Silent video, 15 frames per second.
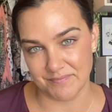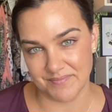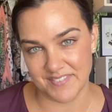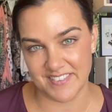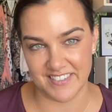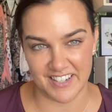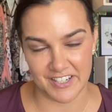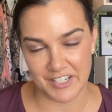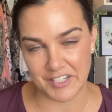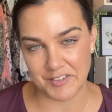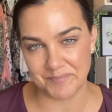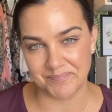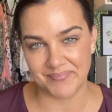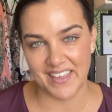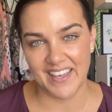So
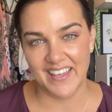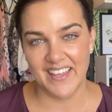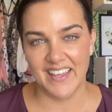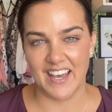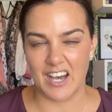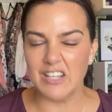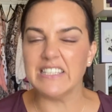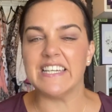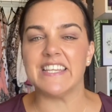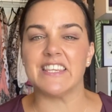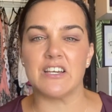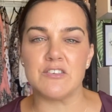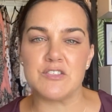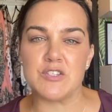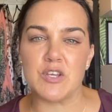I'll link
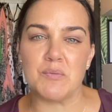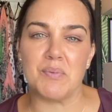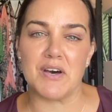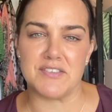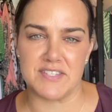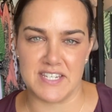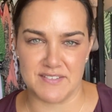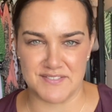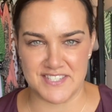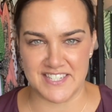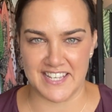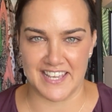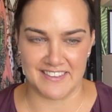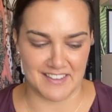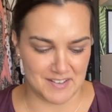those two positives
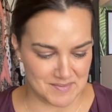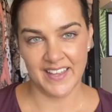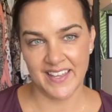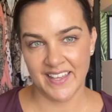together.